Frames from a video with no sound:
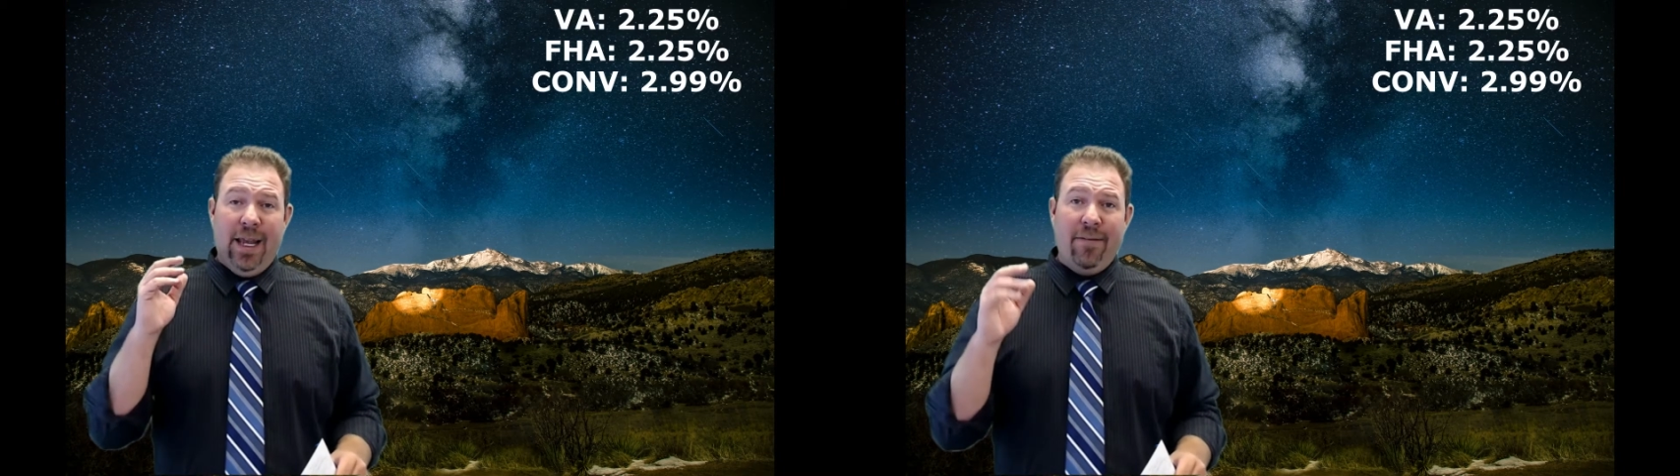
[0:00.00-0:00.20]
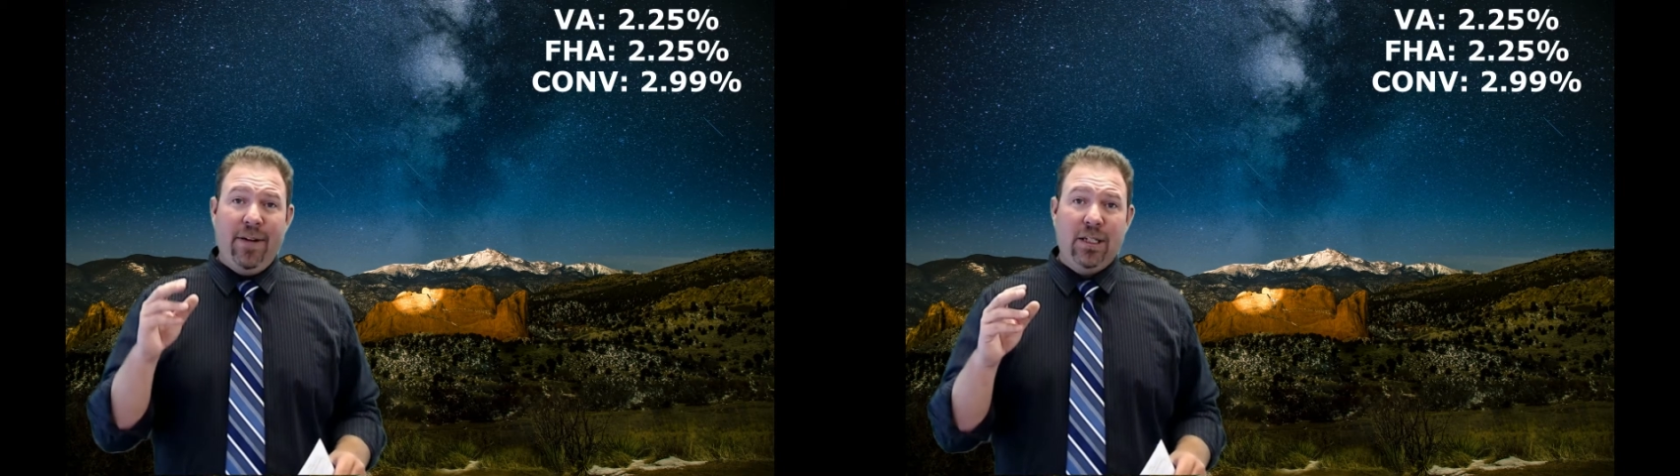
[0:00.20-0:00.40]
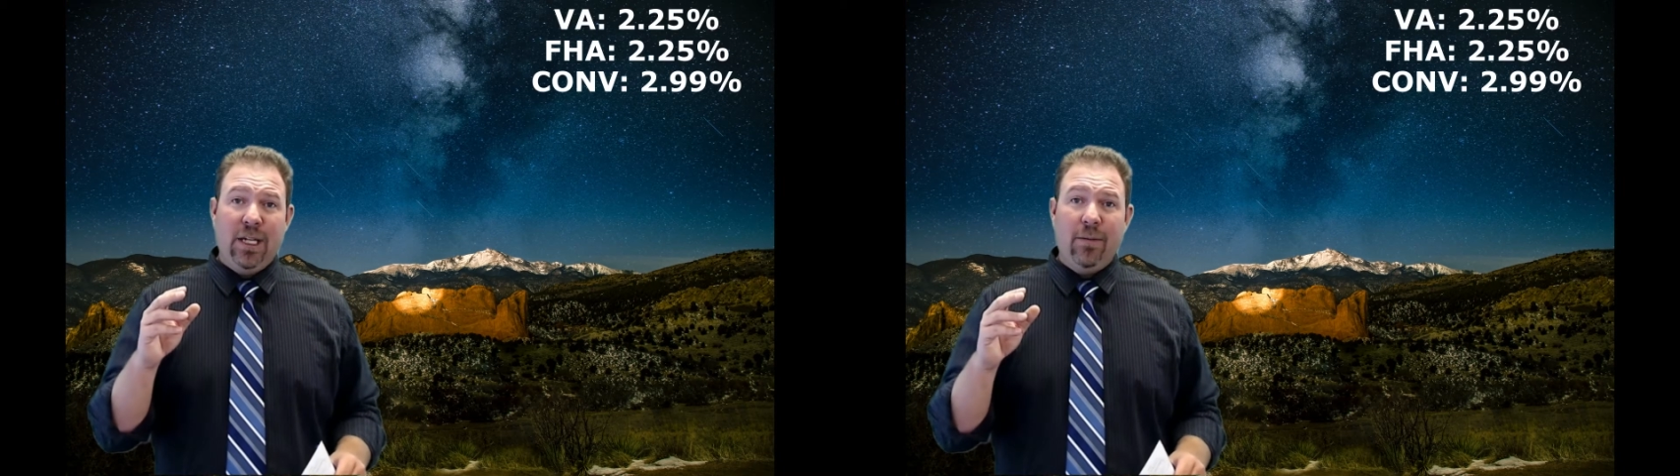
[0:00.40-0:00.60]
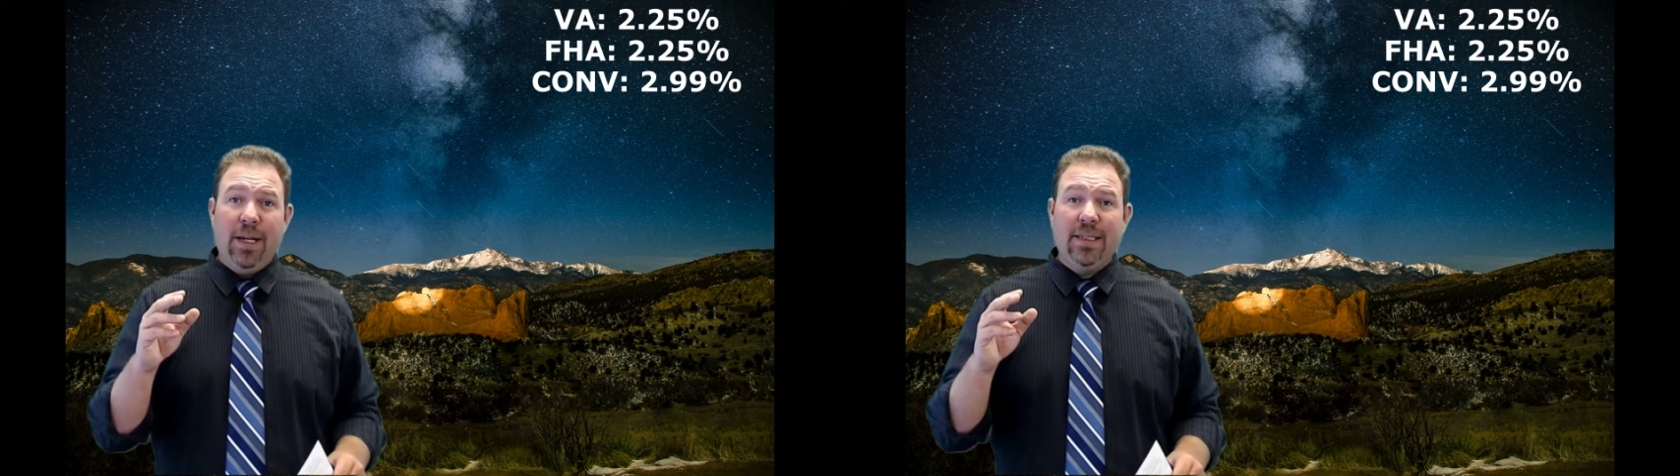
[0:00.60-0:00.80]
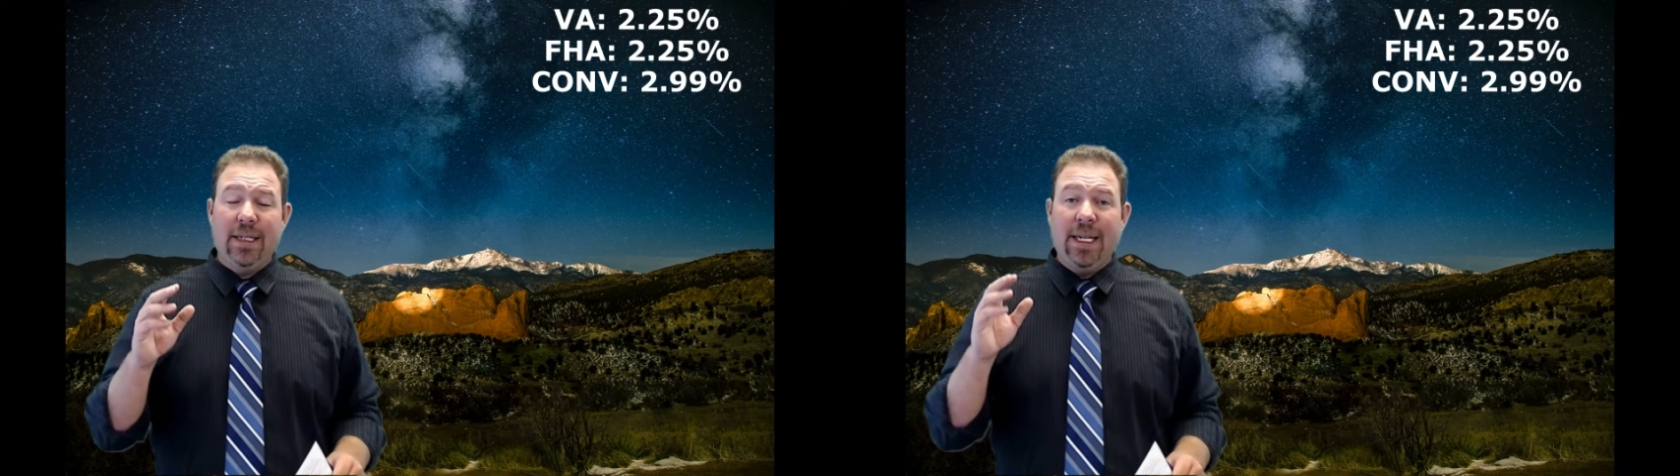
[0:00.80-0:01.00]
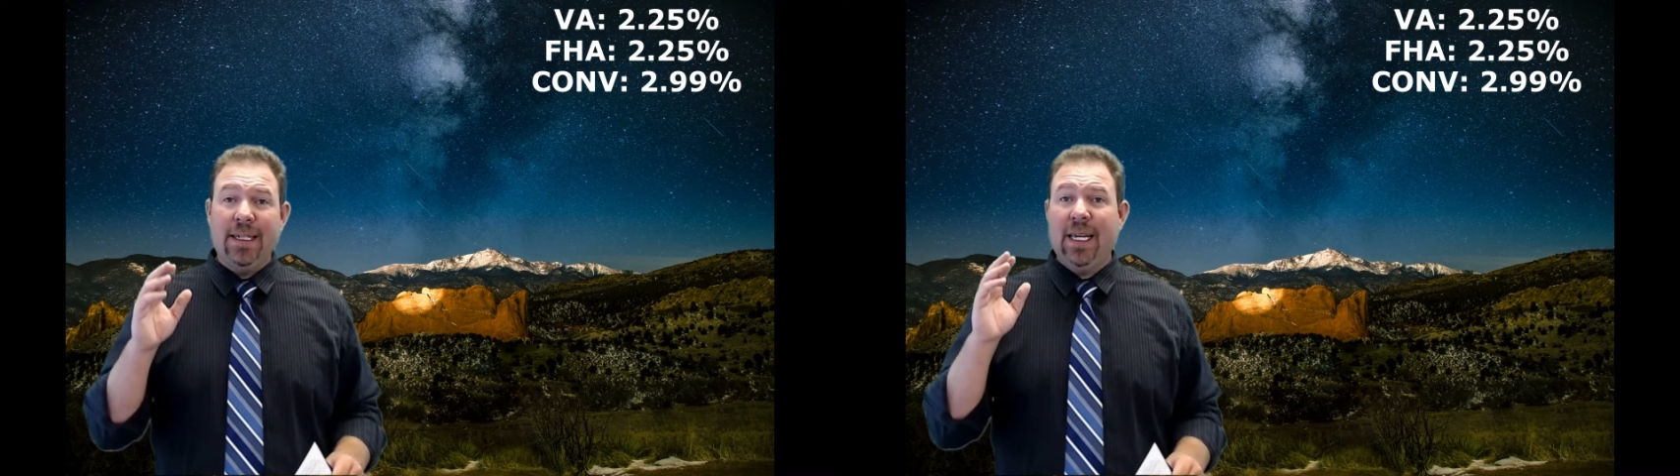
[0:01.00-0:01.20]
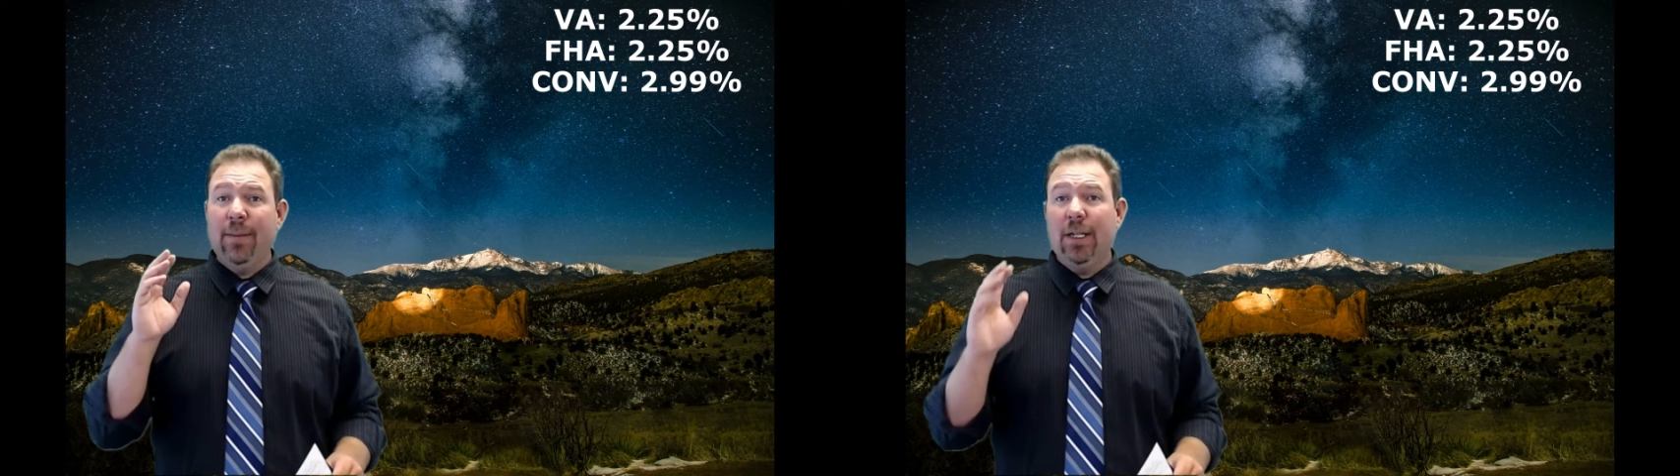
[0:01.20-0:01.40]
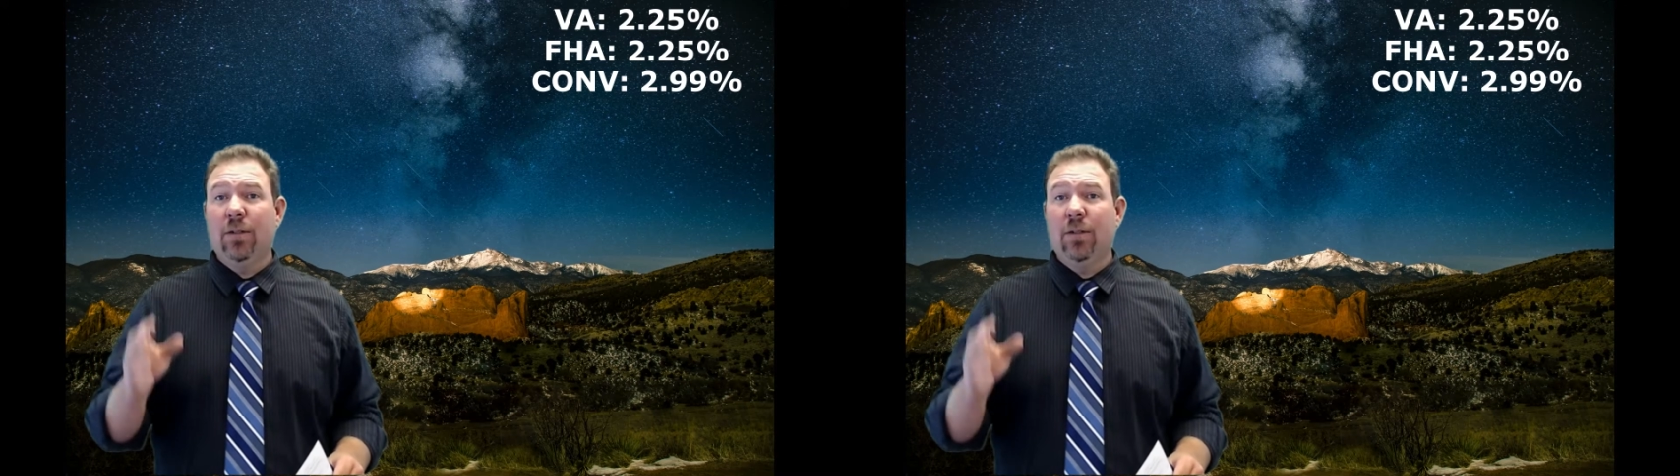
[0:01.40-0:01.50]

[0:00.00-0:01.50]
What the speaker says: FHA rates again came in